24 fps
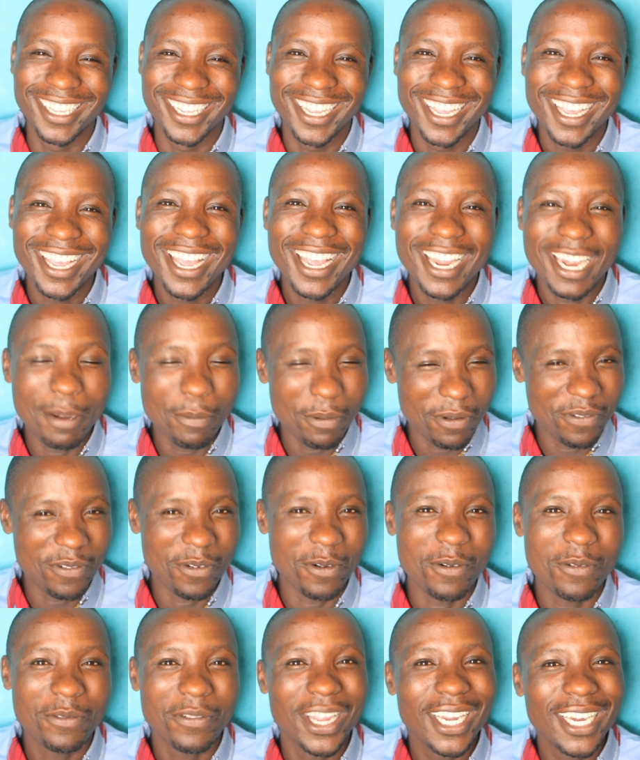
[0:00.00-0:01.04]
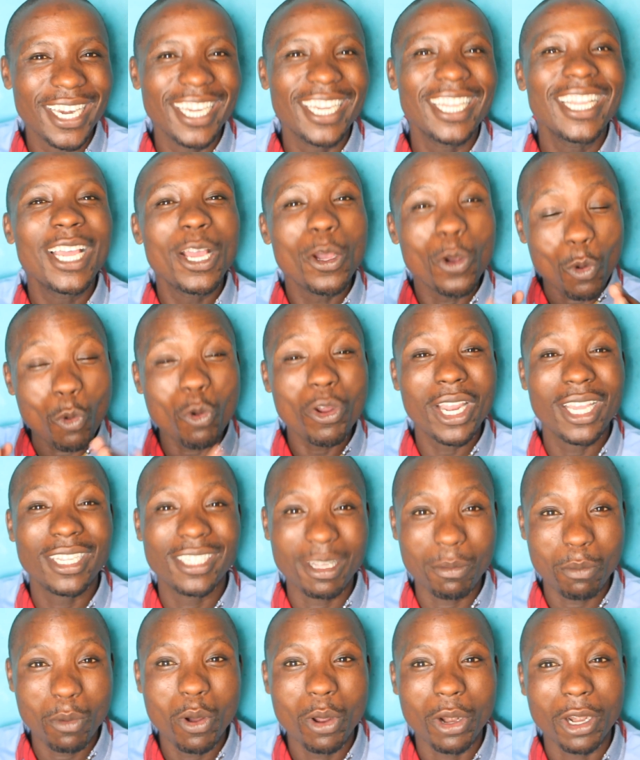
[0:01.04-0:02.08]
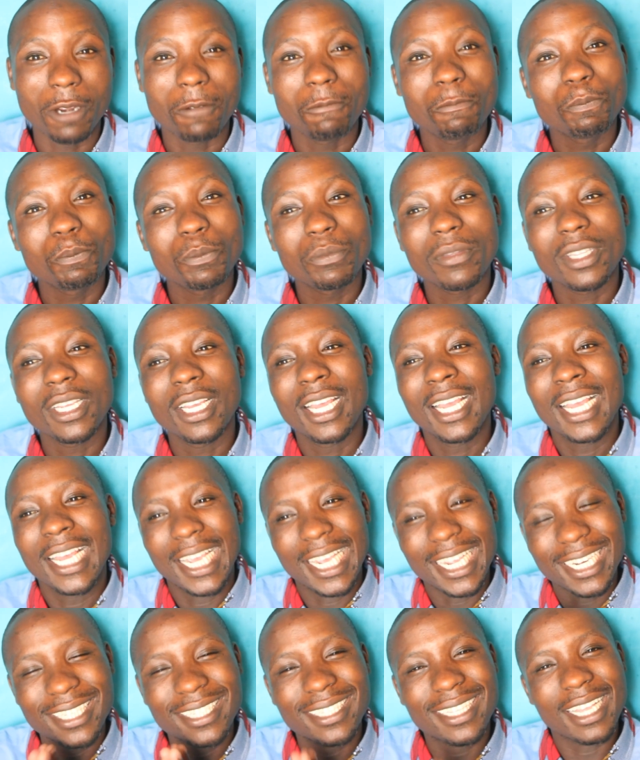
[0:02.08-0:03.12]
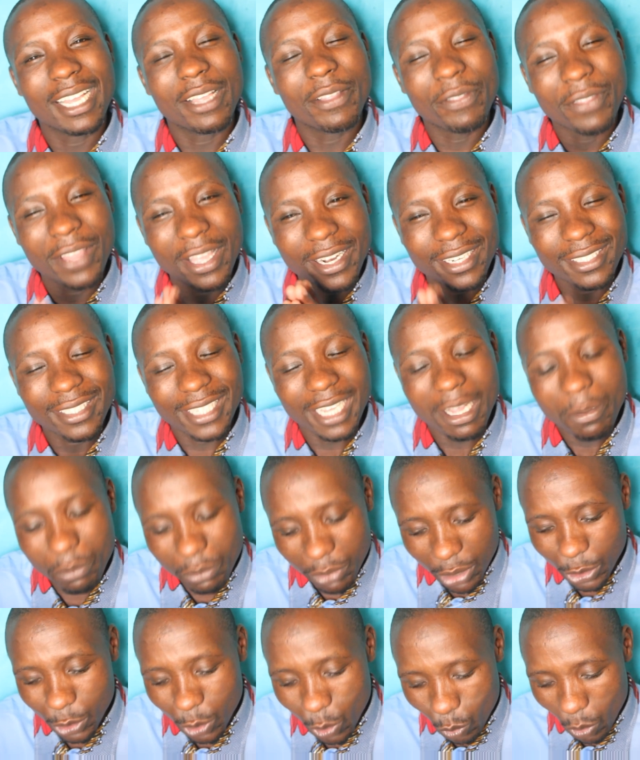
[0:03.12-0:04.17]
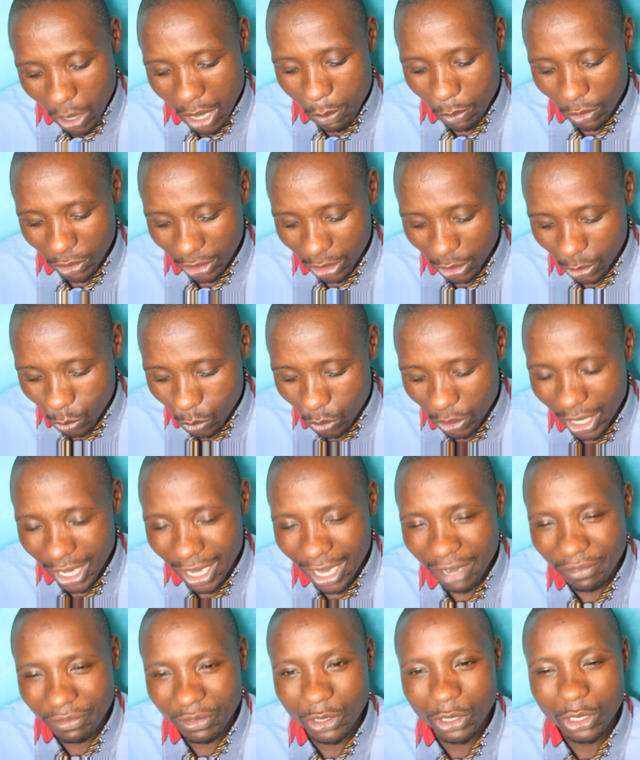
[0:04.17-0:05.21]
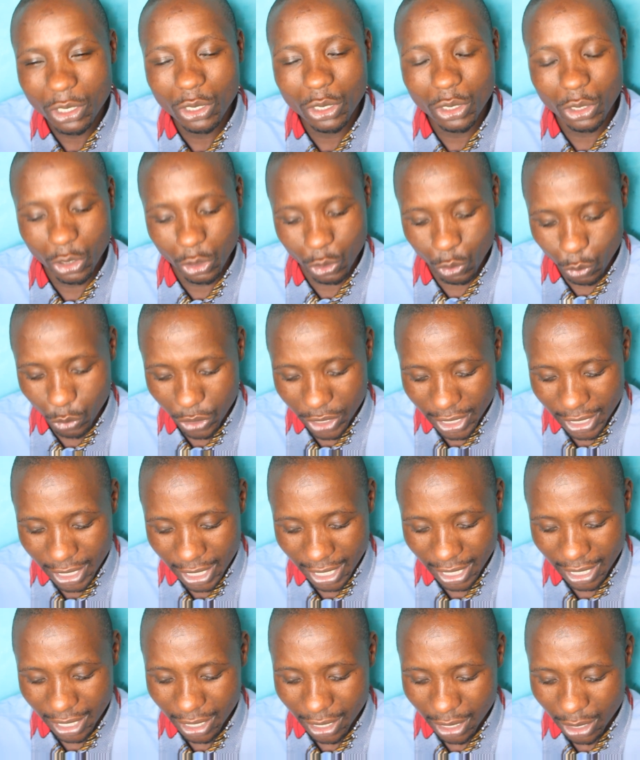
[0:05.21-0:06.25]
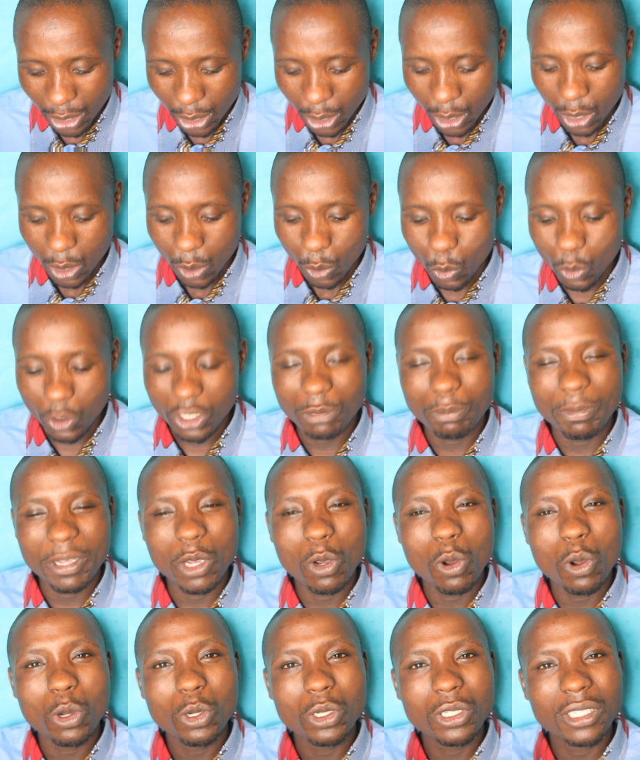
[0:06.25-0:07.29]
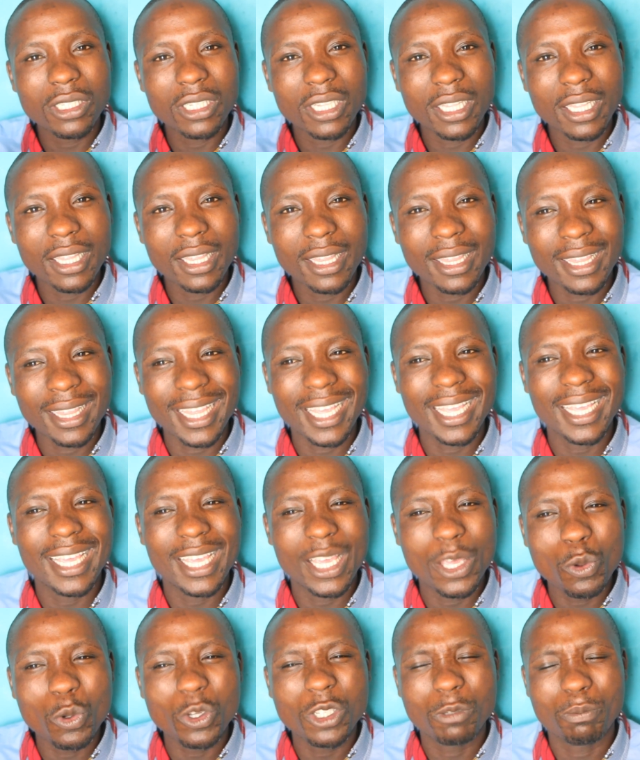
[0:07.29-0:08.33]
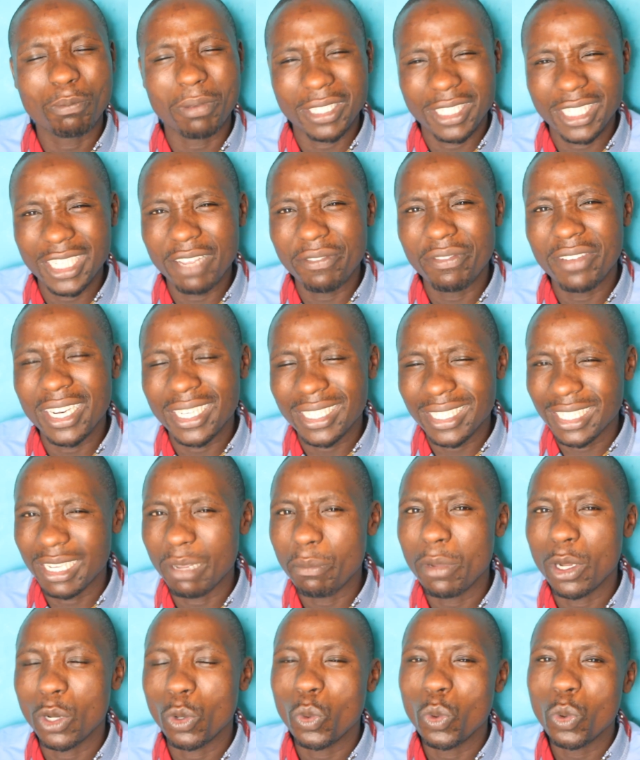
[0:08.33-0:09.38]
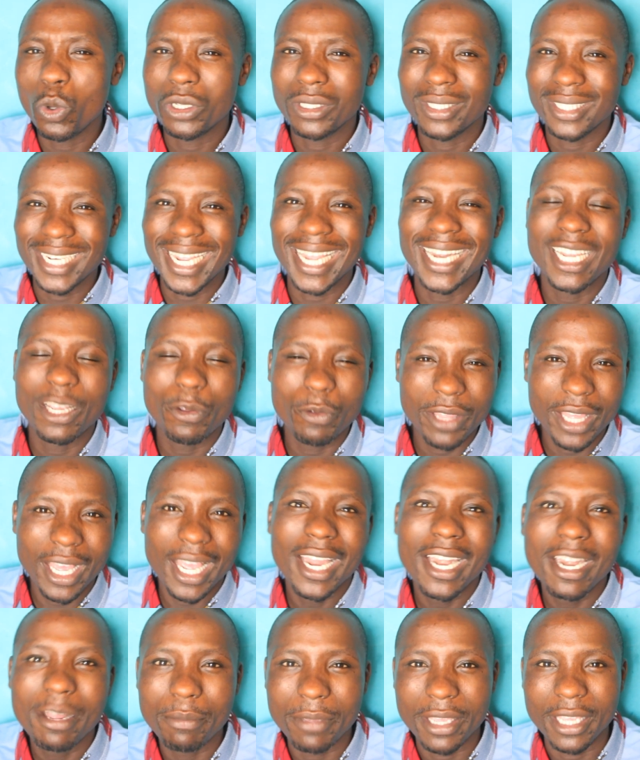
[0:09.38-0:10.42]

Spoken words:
Number four, finally, Kuria is a mole. It is the same reason why Moses Kuria left UDA was because he was perceived as someone who was dining with the enemy.